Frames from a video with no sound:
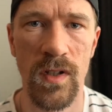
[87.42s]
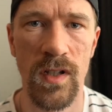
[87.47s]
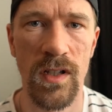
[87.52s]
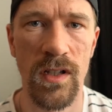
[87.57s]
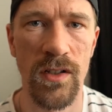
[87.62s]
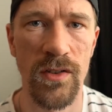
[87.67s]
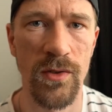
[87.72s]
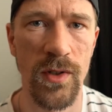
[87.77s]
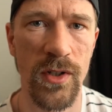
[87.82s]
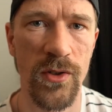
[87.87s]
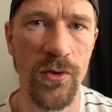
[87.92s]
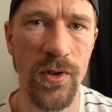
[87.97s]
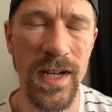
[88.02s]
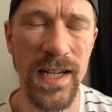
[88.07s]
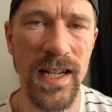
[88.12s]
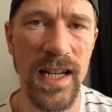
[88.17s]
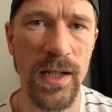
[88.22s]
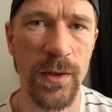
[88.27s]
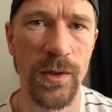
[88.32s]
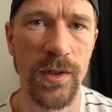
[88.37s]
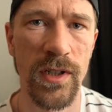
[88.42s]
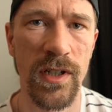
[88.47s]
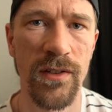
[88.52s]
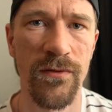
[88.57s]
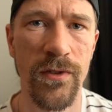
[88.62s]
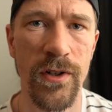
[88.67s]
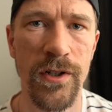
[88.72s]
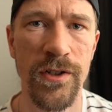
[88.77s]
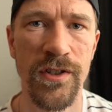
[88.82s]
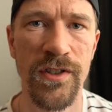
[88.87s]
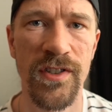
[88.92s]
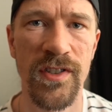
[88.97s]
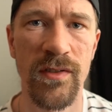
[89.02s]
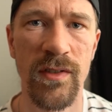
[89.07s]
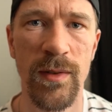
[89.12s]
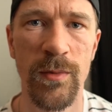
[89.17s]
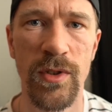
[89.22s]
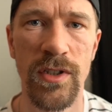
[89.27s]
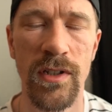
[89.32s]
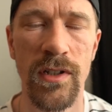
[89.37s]
So I tried out the conversion
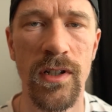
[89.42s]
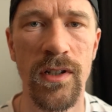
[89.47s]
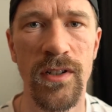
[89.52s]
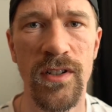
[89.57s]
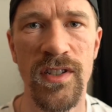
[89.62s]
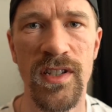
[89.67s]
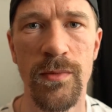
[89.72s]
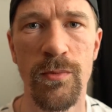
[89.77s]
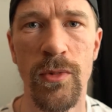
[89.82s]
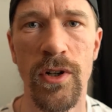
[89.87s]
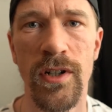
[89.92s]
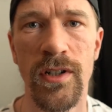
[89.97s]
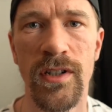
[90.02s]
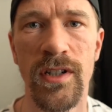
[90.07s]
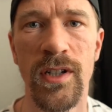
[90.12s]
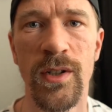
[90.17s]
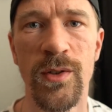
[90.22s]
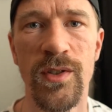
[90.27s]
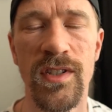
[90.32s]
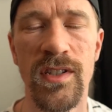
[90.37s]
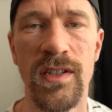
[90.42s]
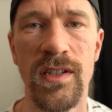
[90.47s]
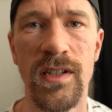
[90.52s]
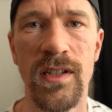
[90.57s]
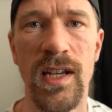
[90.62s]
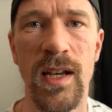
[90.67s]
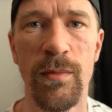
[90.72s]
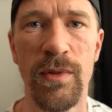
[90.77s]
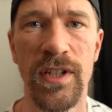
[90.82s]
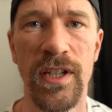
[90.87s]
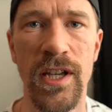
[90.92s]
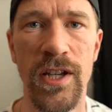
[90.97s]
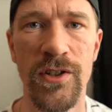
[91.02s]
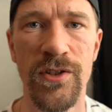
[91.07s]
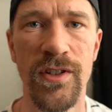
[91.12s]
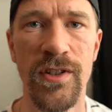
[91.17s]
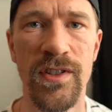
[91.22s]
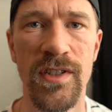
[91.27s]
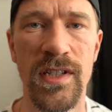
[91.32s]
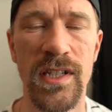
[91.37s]
script on the SmartNotes application
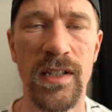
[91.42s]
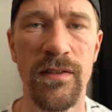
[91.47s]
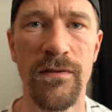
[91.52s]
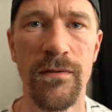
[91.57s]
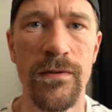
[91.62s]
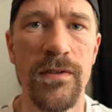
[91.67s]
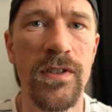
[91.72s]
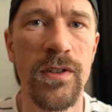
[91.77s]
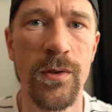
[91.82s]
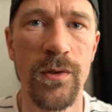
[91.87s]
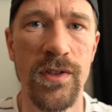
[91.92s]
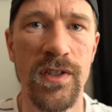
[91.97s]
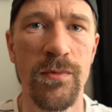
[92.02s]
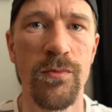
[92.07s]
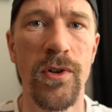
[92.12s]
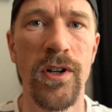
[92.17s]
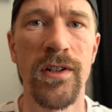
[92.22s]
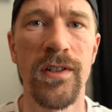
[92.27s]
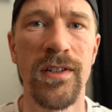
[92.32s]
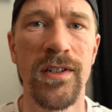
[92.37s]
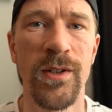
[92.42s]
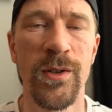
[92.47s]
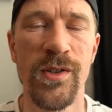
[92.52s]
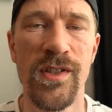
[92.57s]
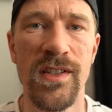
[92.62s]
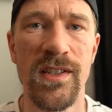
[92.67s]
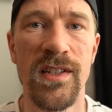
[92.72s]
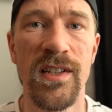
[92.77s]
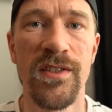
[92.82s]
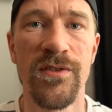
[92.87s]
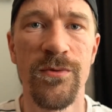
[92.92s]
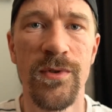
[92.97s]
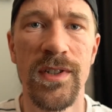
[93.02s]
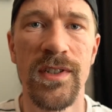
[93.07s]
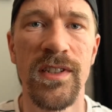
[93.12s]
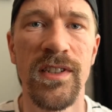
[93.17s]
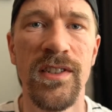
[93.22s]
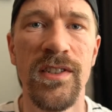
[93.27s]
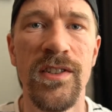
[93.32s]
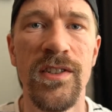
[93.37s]
itself. So SmartNotes is
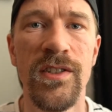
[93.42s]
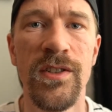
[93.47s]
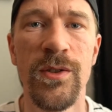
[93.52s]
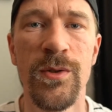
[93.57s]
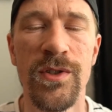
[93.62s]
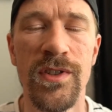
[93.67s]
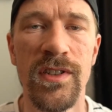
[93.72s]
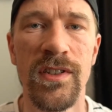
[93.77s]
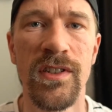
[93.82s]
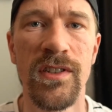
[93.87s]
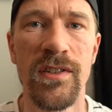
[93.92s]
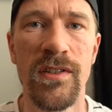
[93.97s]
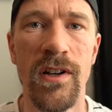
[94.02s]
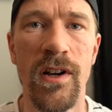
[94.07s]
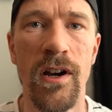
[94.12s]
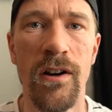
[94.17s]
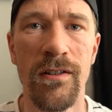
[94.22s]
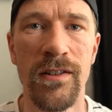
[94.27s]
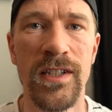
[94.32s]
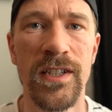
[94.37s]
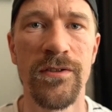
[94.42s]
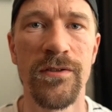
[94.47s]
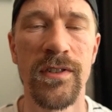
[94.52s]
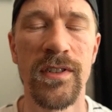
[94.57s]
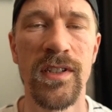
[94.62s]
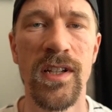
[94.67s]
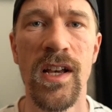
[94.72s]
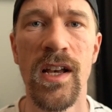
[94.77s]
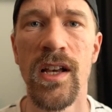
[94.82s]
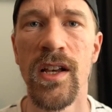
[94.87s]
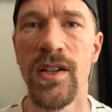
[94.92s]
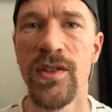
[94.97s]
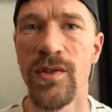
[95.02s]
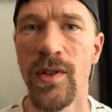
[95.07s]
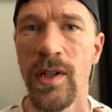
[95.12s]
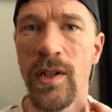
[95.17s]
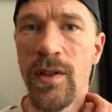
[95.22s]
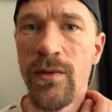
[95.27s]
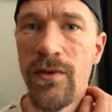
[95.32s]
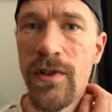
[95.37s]
written using our Literate. So
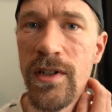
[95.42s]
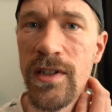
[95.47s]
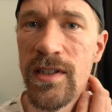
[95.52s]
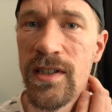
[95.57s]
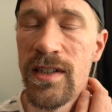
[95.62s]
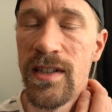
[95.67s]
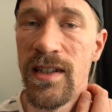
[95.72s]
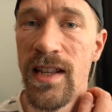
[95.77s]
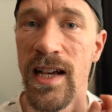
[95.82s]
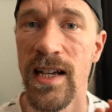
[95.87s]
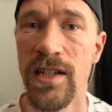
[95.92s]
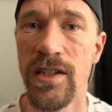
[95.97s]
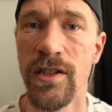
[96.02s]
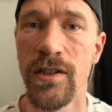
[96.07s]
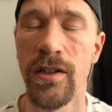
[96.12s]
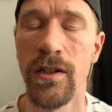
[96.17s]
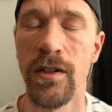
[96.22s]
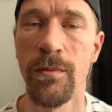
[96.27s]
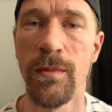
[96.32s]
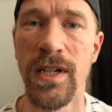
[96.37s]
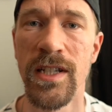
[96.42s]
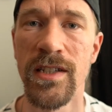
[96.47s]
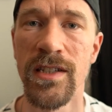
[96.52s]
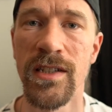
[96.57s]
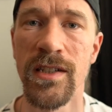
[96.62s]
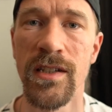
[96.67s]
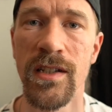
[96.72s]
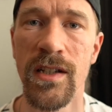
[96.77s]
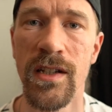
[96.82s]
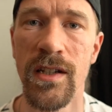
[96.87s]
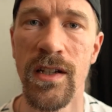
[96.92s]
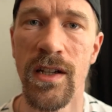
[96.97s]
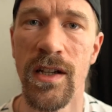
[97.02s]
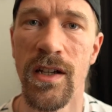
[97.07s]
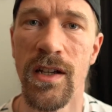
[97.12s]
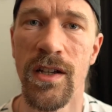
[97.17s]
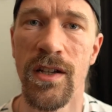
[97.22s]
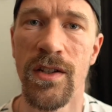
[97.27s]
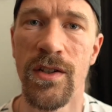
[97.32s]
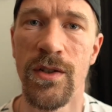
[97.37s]
I converted that document
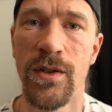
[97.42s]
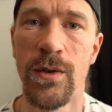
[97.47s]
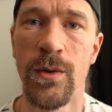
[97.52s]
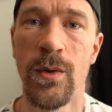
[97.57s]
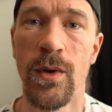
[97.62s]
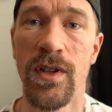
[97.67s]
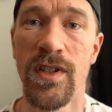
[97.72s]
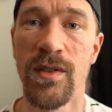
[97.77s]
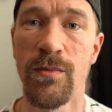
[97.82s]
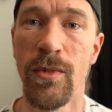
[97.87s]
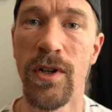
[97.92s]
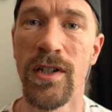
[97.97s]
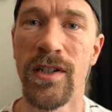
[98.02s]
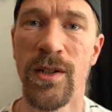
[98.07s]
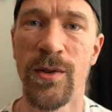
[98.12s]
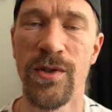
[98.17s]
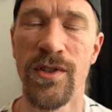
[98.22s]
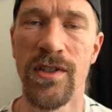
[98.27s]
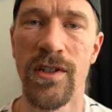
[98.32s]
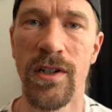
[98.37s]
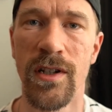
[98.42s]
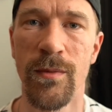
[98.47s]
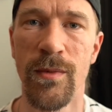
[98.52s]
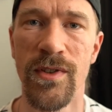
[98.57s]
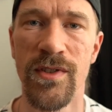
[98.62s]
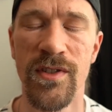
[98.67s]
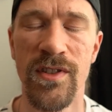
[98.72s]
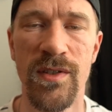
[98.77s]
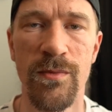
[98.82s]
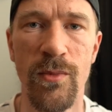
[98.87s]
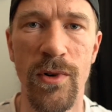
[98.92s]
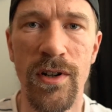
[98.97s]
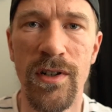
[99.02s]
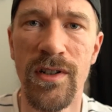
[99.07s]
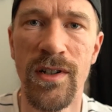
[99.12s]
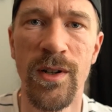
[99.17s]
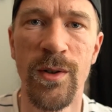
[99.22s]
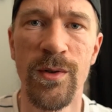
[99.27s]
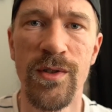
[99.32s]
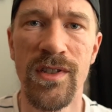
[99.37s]
to a SmartNotes document. So
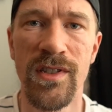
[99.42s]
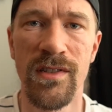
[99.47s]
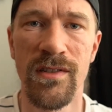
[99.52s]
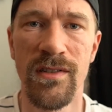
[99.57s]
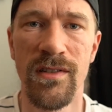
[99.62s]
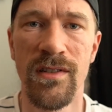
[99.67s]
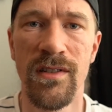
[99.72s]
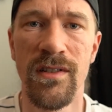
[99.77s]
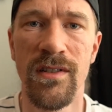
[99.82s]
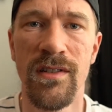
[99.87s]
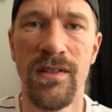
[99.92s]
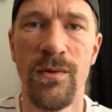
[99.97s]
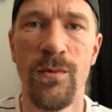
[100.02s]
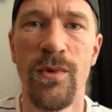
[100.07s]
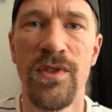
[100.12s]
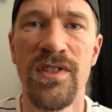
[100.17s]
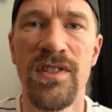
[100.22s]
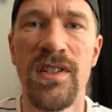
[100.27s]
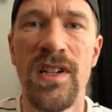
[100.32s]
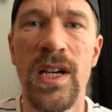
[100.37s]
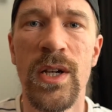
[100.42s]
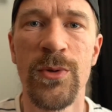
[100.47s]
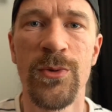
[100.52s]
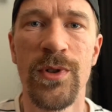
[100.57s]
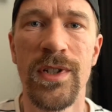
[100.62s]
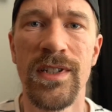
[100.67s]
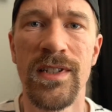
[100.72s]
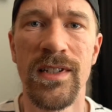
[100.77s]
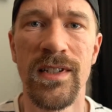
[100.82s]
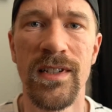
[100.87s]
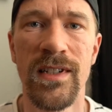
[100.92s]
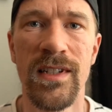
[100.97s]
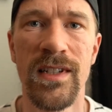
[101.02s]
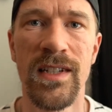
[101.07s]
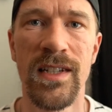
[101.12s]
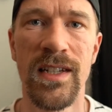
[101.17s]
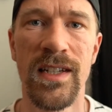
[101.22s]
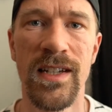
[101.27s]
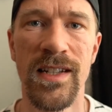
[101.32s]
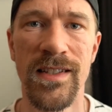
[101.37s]
SmartNotes was now written
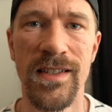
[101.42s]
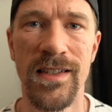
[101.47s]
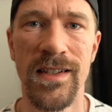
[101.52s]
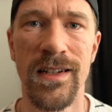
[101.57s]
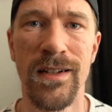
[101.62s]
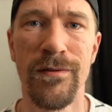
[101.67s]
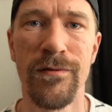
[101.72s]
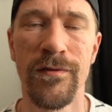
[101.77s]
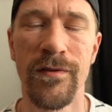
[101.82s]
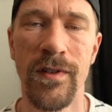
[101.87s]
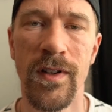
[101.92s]
in itself.